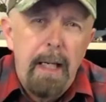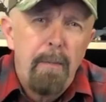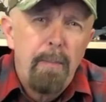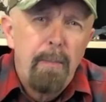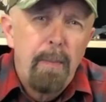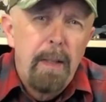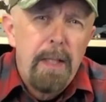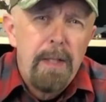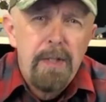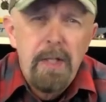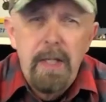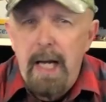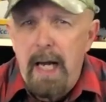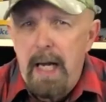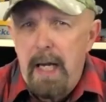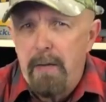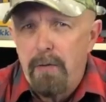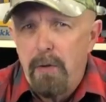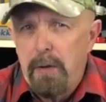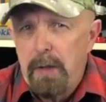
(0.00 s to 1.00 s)
airplanes and
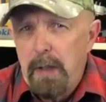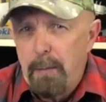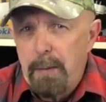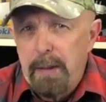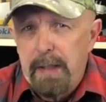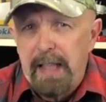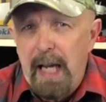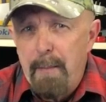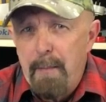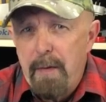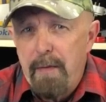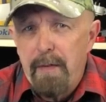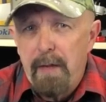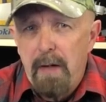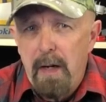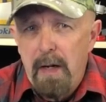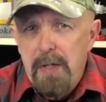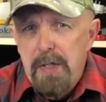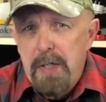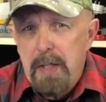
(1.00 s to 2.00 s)
I have to deal with
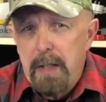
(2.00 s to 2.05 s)
camouflage